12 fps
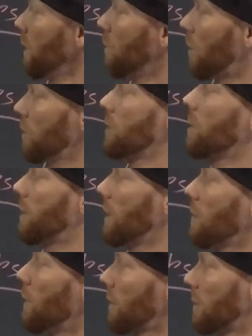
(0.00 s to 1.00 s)
want you to think
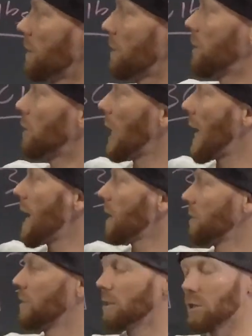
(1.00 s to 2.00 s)
about this. Your
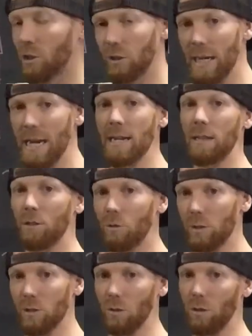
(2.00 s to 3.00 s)
actions create the
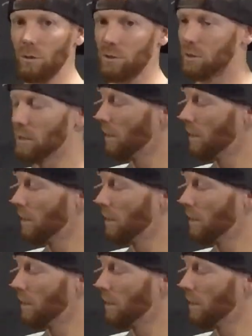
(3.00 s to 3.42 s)
results.